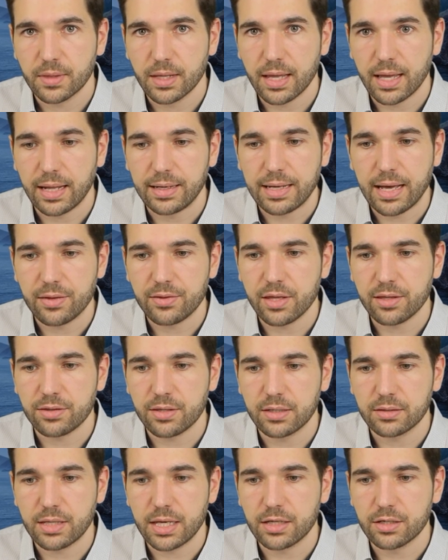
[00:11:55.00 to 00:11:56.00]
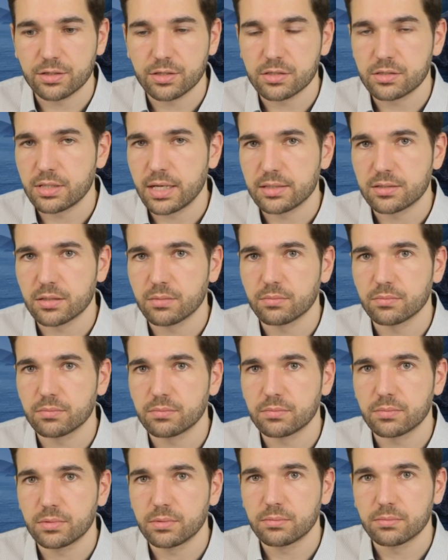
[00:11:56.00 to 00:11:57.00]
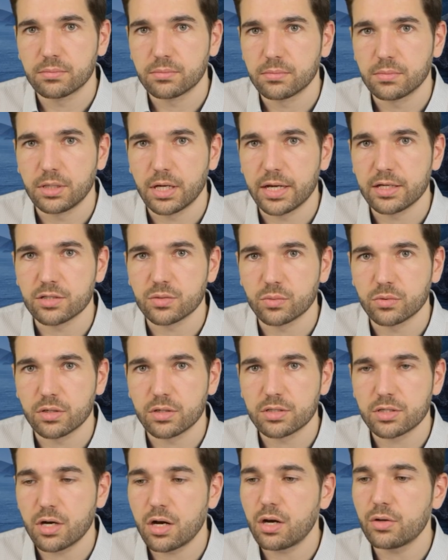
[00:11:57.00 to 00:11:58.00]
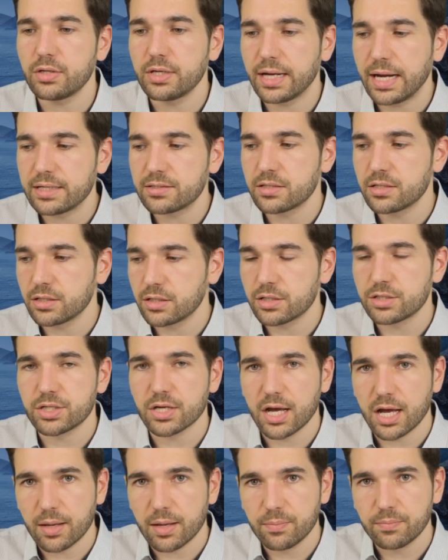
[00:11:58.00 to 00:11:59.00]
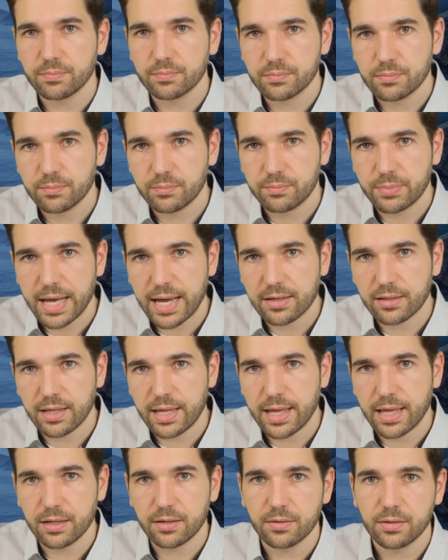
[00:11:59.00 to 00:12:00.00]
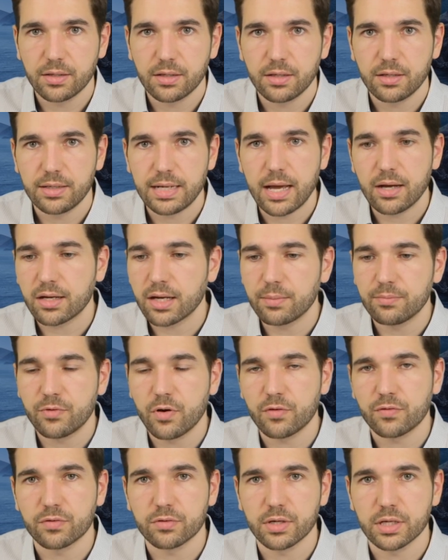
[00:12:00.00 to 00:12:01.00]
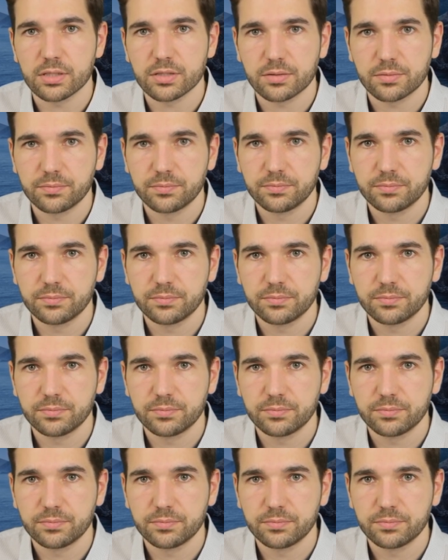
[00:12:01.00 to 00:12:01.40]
And now they think they can just say some nice words. Oh, you guys did a good job. Pat on the head. Now come vote for us.